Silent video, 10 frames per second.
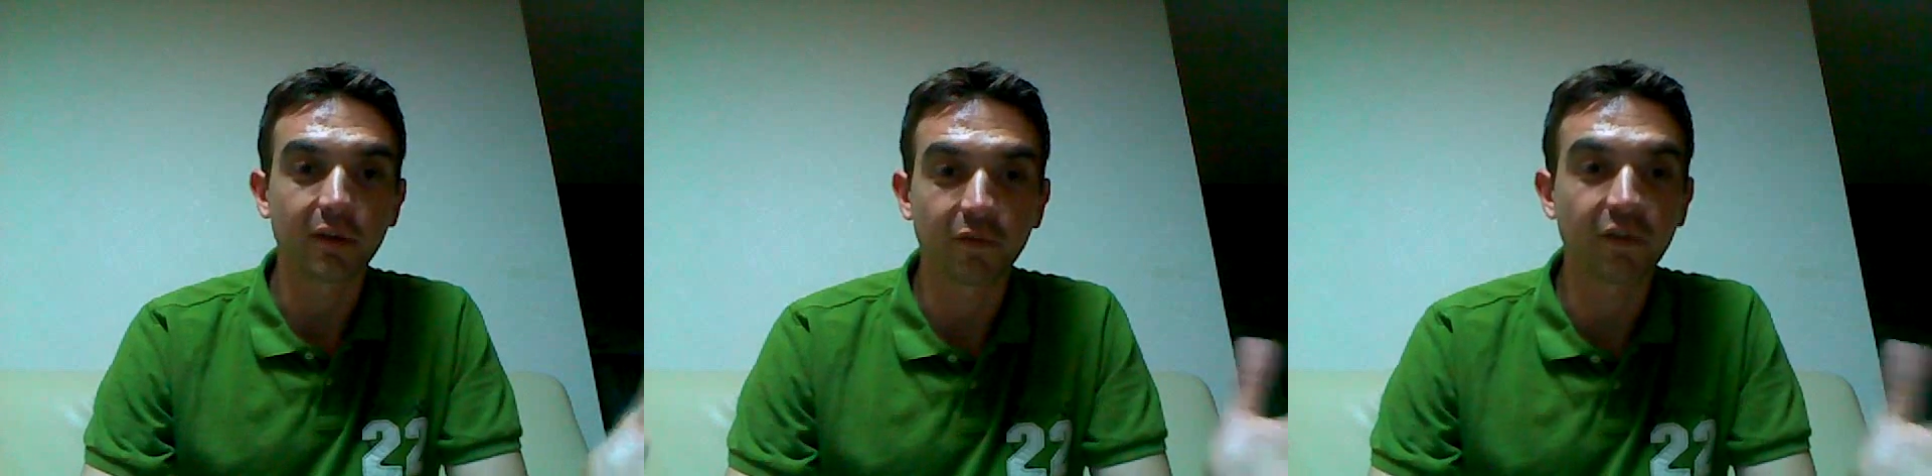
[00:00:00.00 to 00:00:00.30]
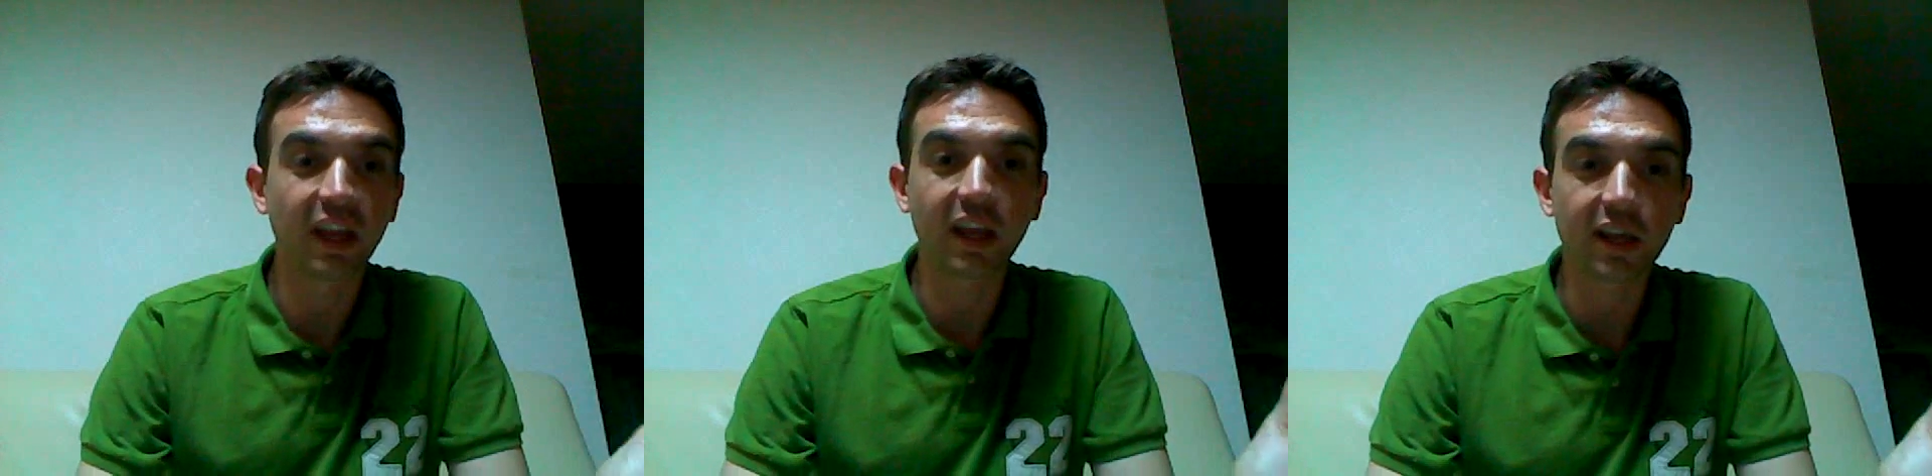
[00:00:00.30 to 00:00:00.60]

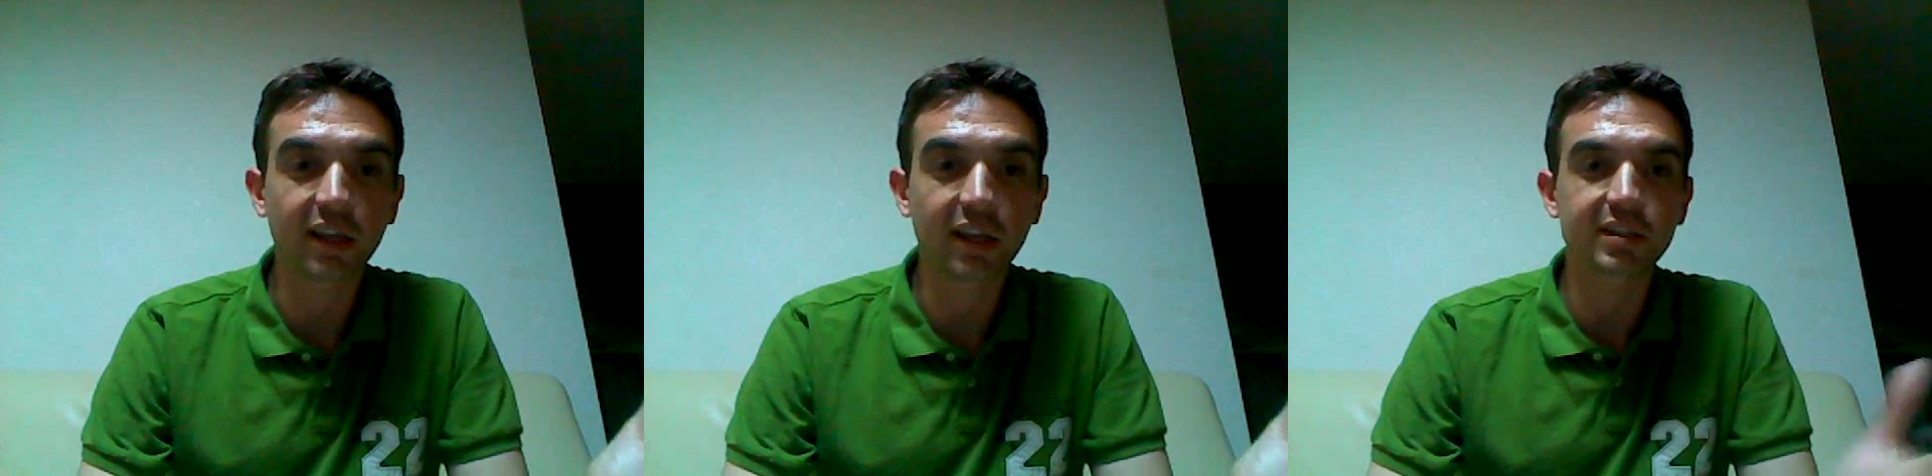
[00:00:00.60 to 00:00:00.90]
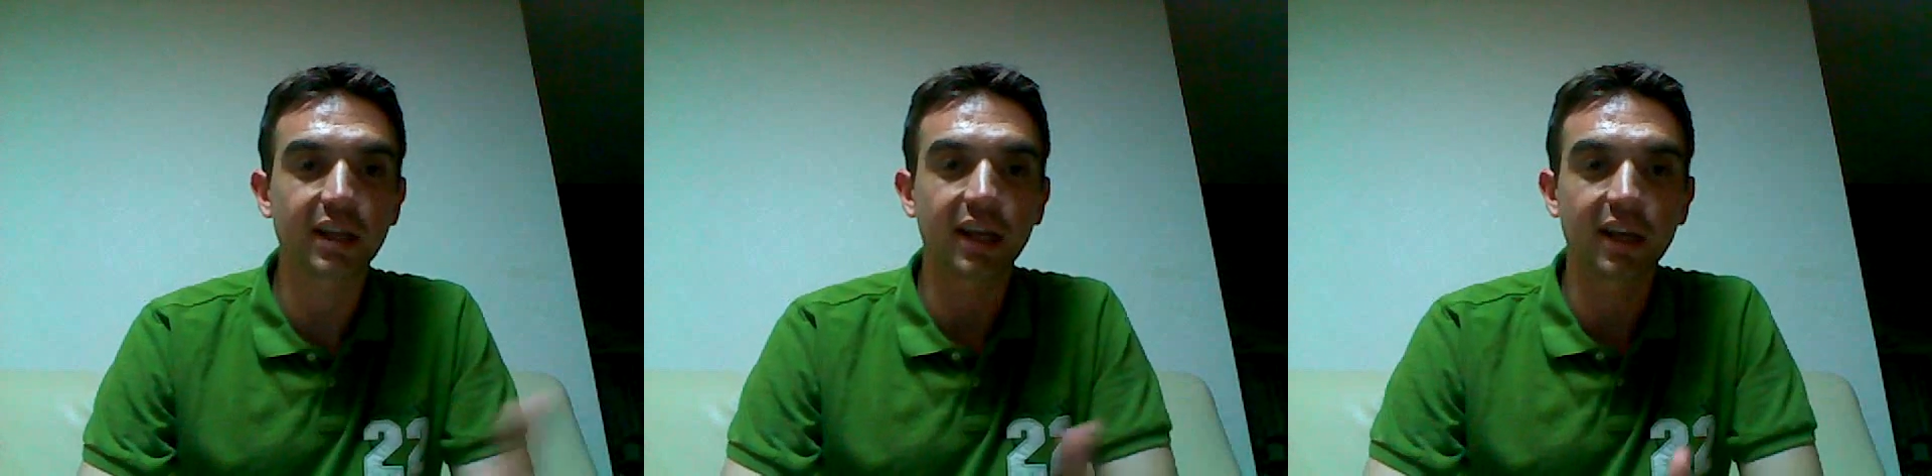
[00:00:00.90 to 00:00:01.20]
fans,
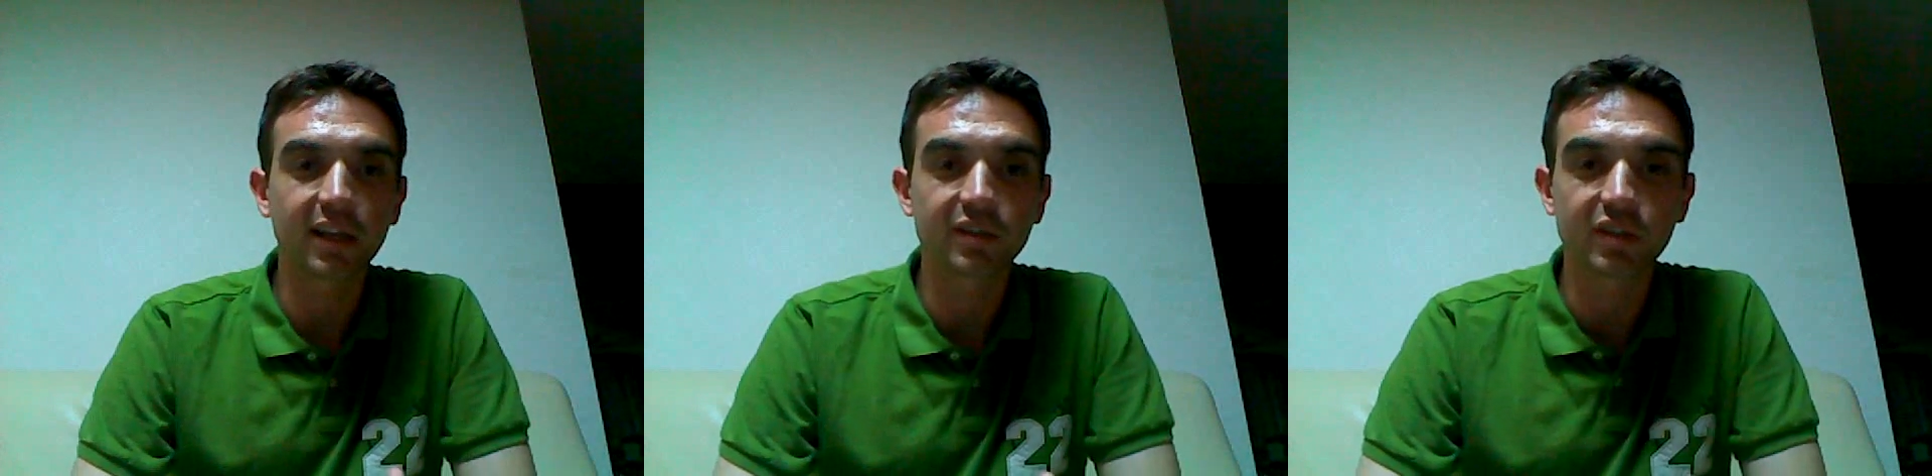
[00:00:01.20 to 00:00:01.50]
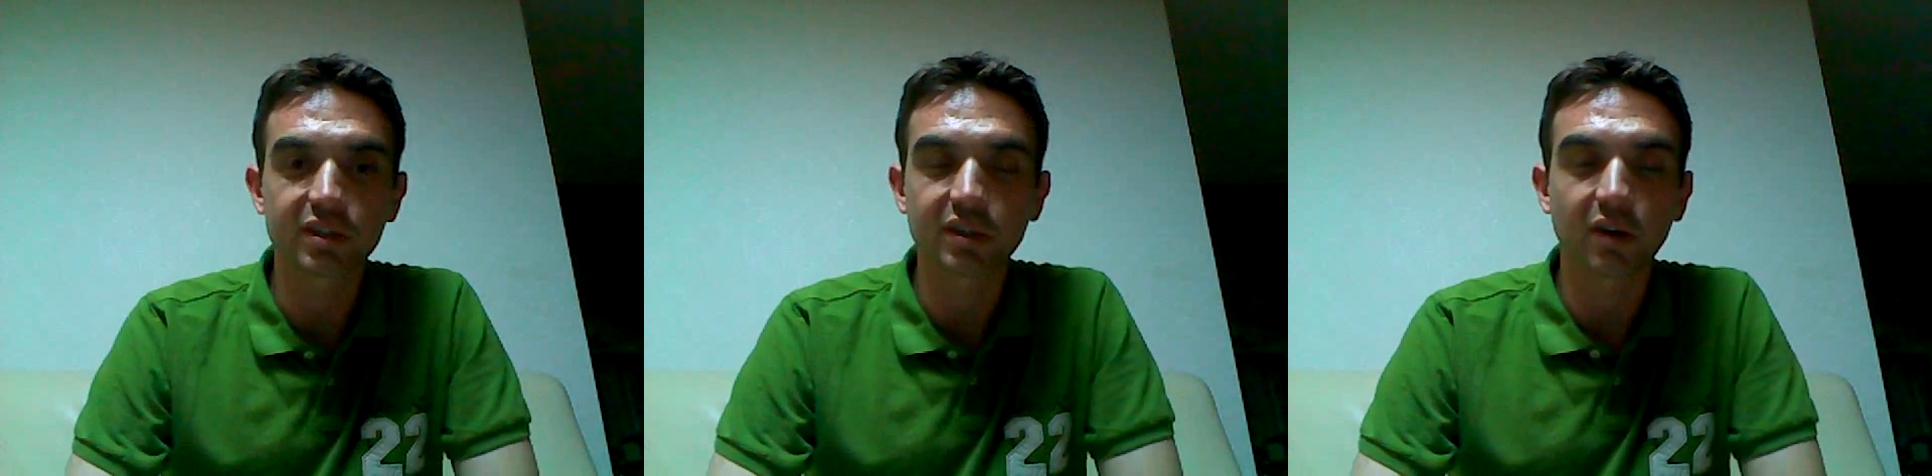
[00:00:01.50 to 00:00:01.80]
and
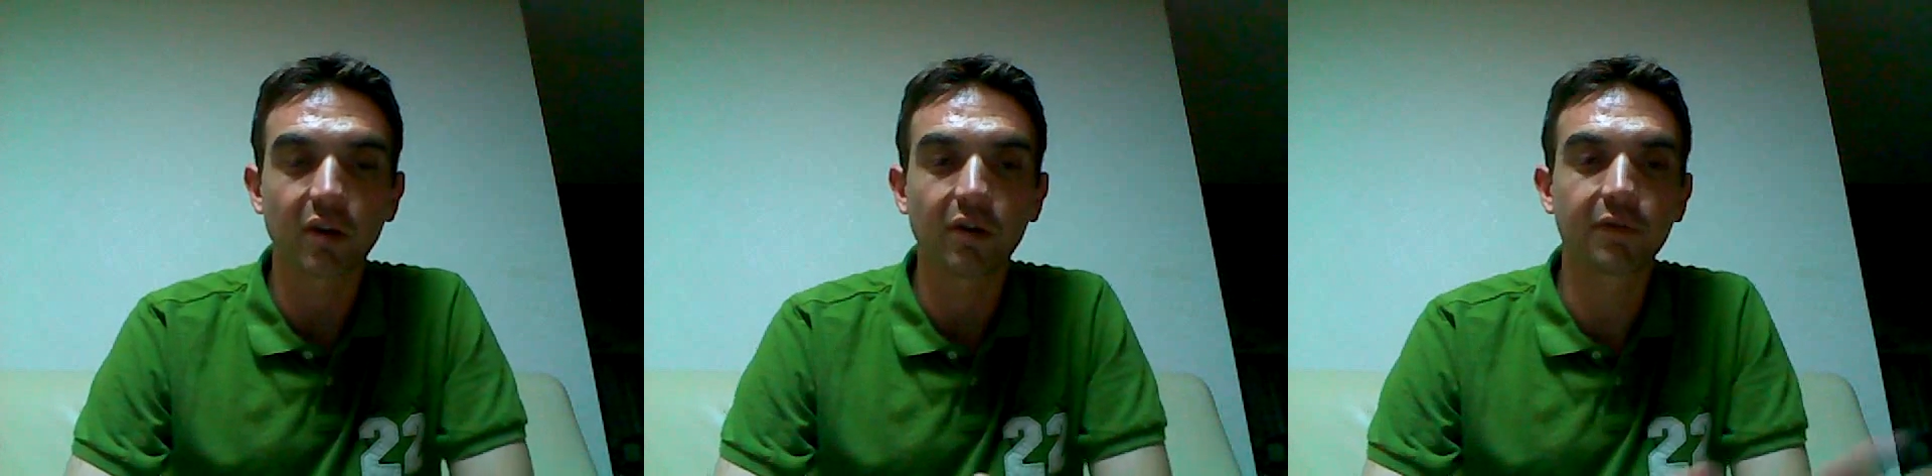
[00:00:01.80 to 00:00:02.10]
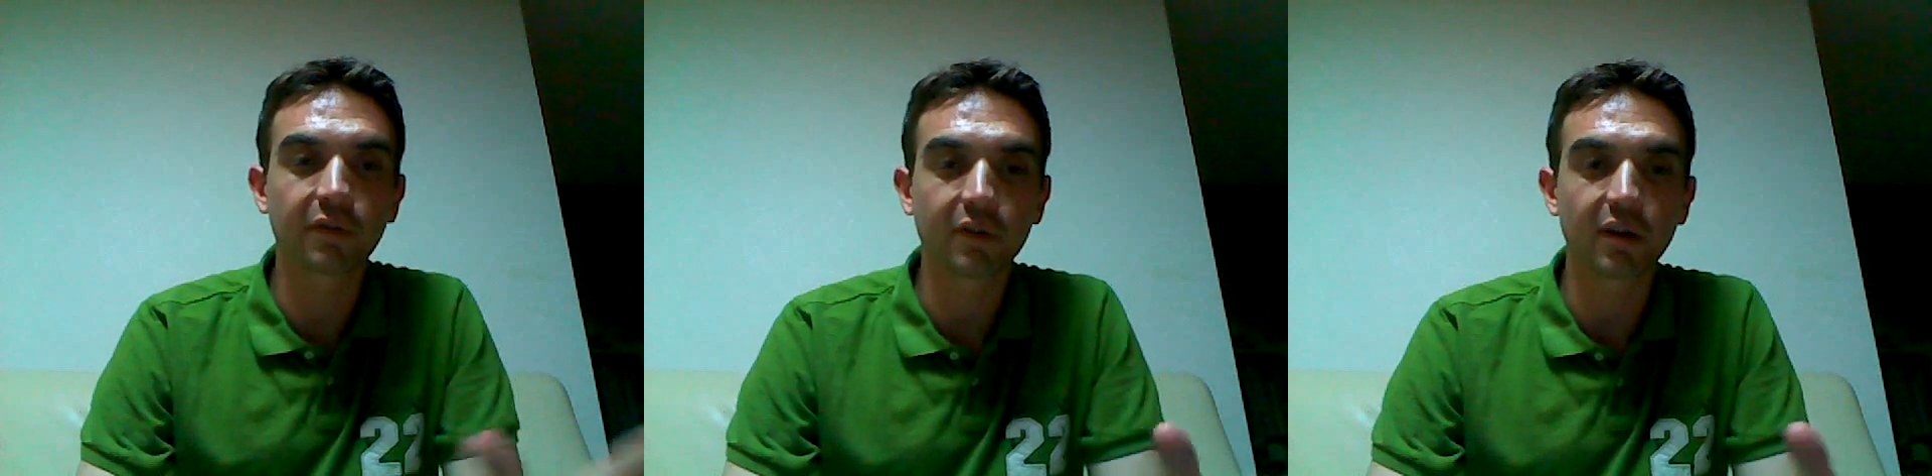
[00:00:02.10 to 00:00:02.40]
just
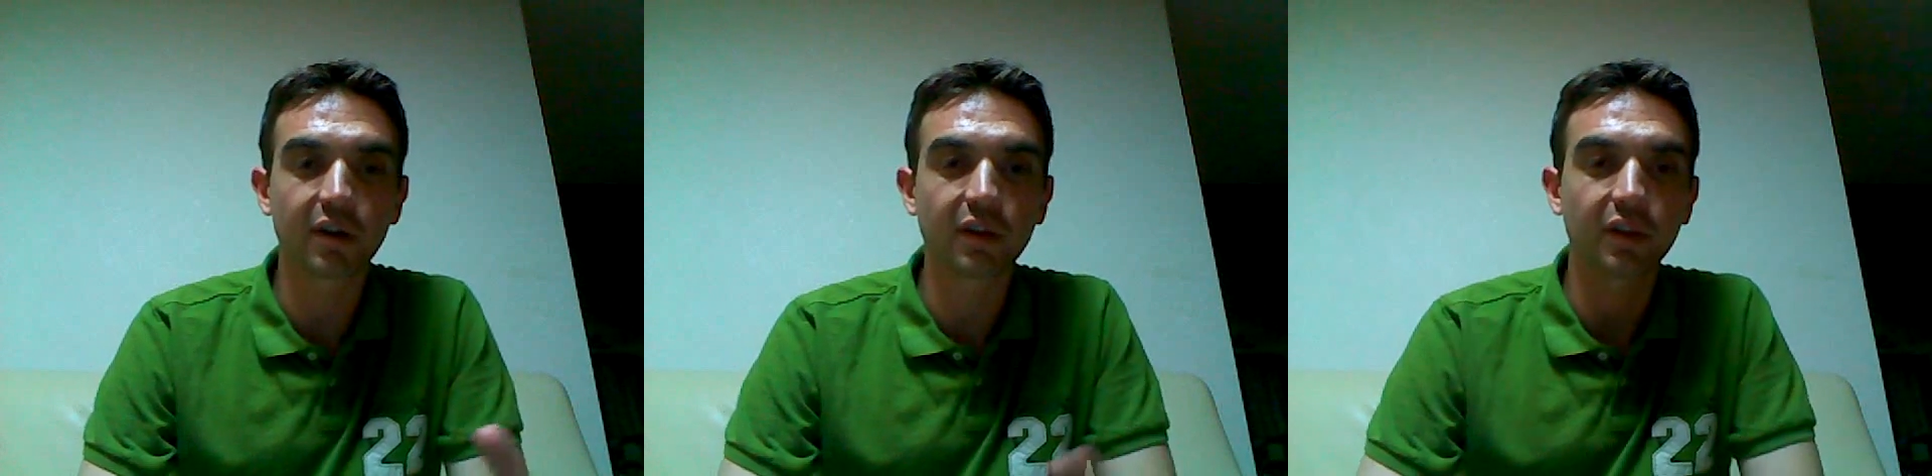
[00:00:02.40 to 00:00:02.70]
overall,